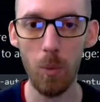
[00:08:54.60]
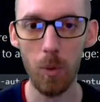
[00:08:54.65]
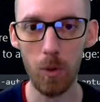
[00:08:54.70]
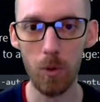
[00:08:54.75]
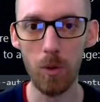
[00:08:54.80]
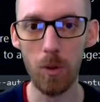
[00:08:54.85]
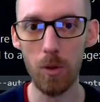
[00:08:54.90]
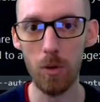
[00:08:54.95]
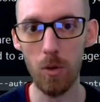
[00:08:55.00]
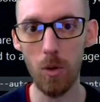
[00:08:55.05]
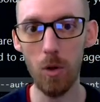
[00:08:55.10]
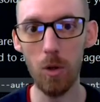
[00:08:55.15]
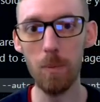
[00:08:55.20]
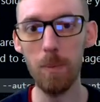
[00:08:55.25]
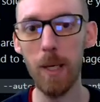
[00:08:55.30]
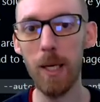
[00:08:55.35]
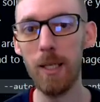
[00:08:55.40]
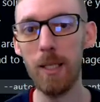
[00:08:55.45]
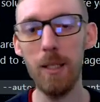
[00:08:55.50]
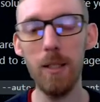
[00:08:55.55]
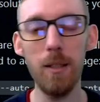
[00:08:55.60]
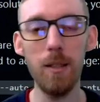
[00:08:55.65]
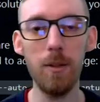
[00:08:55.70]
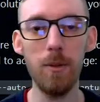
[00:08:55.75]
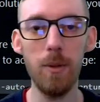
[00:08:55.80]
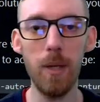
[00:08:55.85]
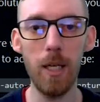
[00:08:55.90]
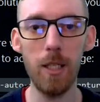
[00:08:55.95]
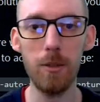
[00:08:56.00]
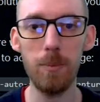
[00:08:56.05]
We're going to log back into
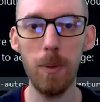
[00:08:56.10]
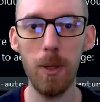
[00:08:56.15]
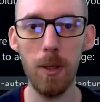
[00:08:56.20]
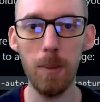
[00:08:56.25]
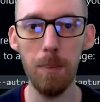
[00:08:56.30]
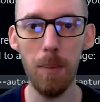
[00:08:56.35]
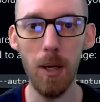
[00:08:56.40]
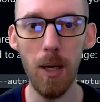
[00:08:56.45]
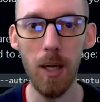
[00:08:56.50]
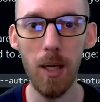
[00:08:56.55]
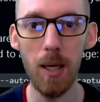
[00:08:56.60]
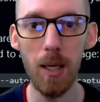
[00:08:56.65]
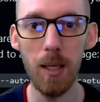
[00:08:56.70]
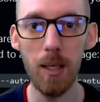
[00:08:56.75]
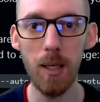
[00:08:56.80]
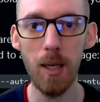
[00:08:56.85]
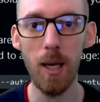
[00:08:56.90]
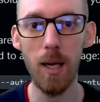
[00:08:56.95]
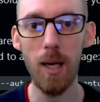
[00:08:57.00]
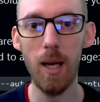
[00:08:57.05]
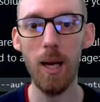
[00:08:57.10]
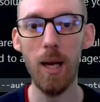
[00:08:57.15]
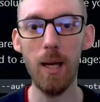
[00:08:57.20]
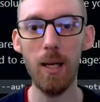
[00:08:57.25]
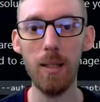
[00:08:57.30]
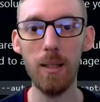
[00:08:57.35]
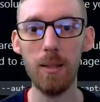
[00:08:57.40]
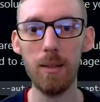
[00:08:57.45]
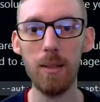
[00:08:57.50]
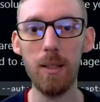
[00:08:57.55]
the Raspberry Pi
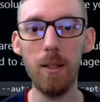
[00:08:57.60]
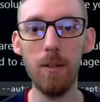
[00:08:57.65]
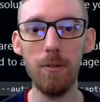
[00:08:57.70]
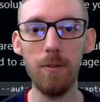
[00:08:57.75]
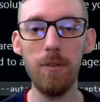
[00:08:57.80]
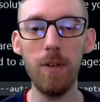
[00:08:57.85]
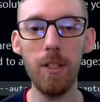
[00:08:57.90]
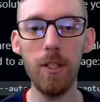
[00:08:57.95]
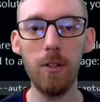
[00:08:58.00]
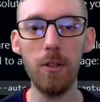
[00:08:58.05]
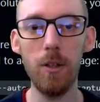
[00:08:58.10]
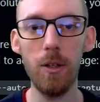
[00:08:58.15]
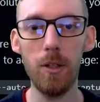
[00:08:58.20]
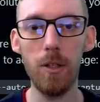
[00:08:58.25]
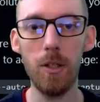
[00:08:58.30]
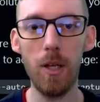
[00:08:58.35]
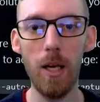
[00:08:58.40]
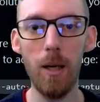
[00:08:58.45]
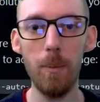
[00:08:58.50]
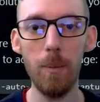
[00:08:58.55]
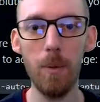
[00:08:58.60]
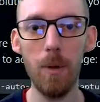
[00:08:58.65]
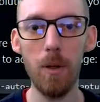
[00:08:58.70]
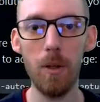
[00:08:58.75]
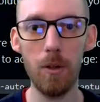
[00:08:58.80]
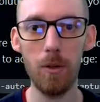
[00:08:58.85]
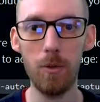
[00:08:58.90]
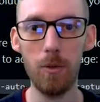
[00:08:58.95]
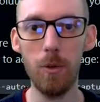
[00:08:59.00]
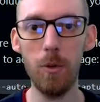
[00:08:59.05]
and configure our
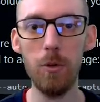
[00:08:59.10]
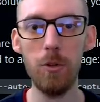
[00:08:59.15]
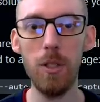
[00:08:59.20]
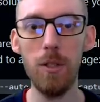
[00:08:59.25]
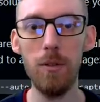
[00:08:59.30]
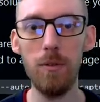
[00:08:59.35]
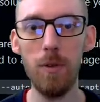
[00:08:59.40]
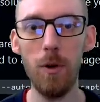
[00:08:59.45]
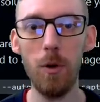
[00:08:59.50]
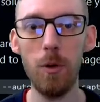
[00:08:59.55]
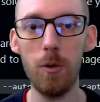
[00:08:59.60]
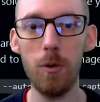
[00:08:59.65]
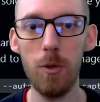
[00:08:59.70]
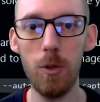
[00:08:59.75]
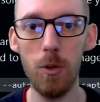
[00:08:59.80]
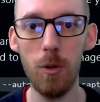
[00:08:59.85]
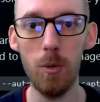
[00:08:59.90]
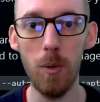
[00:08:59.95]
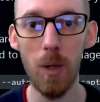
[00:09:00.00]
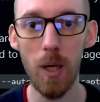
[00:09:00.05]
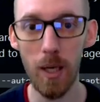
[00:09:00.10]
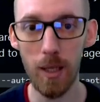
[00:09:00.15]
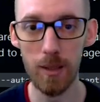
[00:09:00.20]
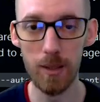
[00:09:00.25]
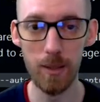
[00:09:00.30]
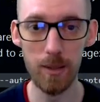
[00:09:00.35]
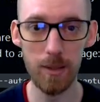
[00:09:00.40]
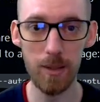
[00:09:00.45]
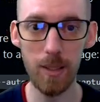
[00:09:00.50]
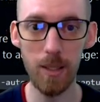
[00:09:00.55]
camera through GPHOTO 2
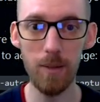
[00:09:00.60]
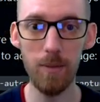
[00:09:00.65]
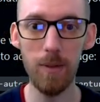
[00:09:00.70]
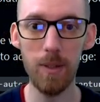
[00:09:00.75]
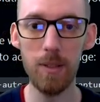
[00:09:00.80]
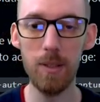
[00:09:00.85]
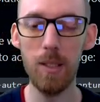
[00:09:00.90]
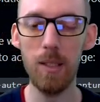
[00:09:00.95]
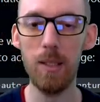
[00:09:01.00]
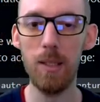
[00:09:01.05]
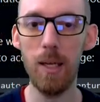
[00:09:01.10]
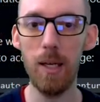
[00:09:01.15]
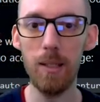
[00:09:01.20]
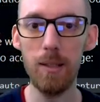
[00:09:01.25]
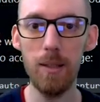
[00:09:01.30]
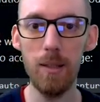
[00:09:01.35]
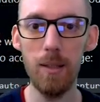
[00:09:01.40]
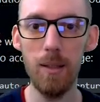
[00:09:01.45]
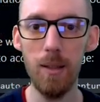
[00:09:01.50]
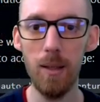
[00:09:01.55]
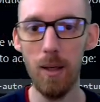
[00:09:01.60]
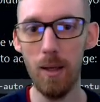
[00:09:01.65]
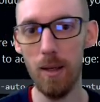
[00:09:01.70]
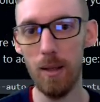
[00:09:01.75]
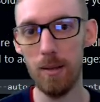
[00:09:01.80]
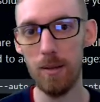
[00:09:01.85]
to see if it's connected,